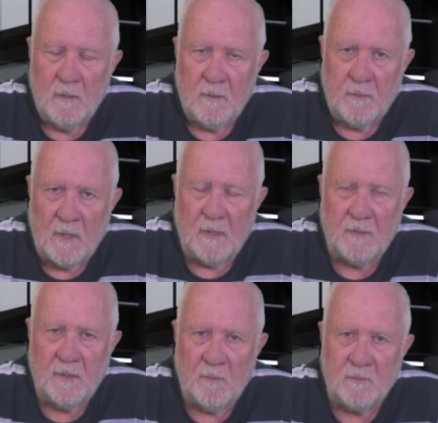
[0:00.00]

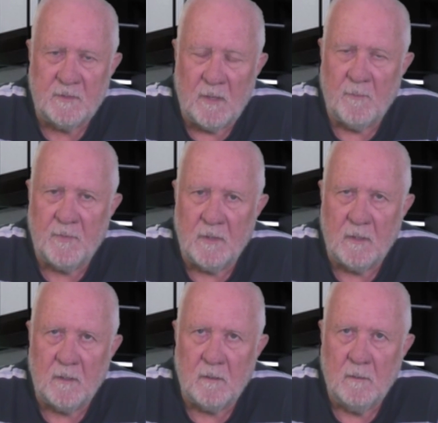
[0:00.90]
That there was
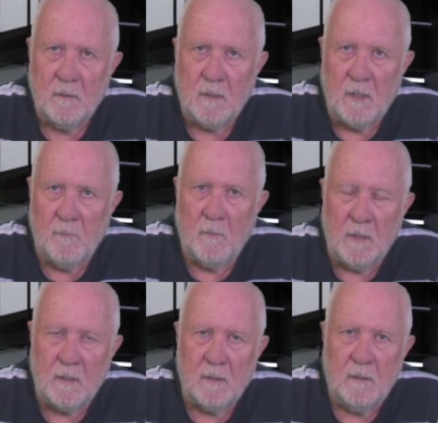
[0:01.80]
something in
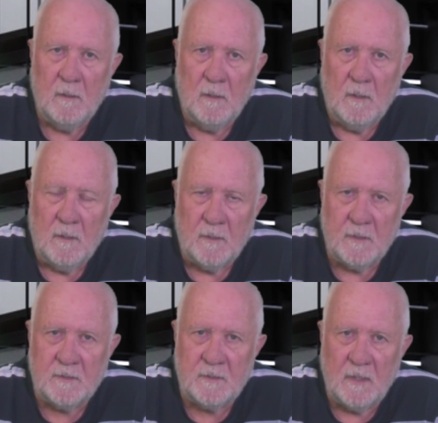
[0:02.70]
me
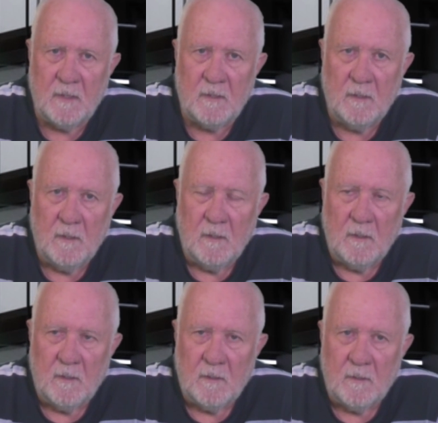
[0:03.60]
that said
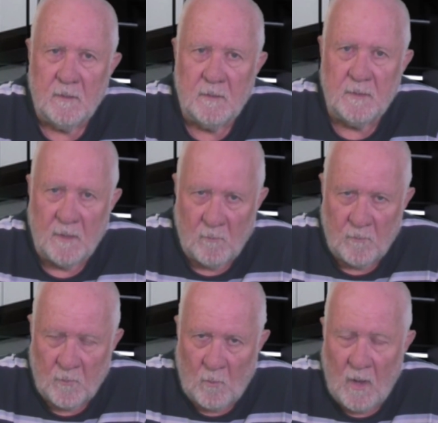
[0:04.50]
that
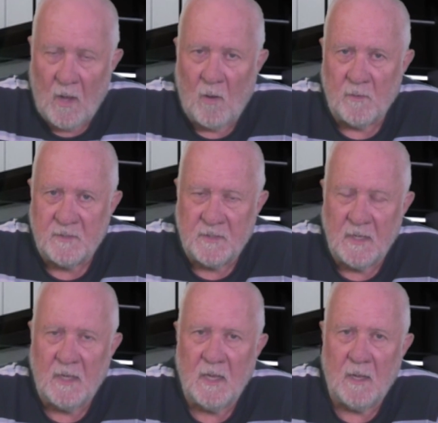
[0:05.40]
the way I was
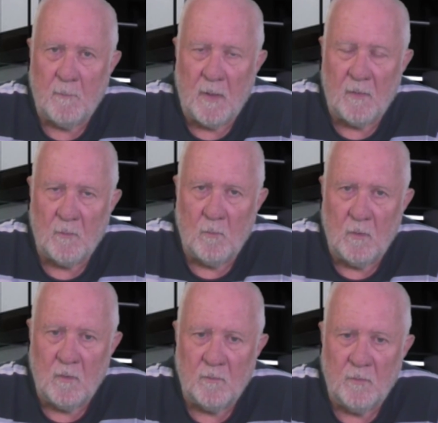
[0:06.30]
thinking about the
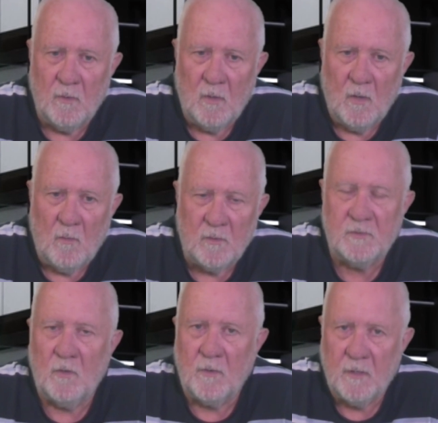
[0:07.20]
world was
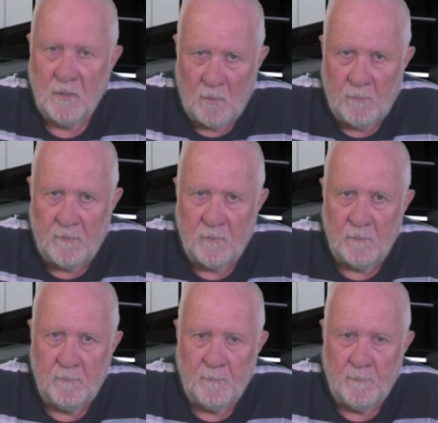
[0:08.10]
not helpful,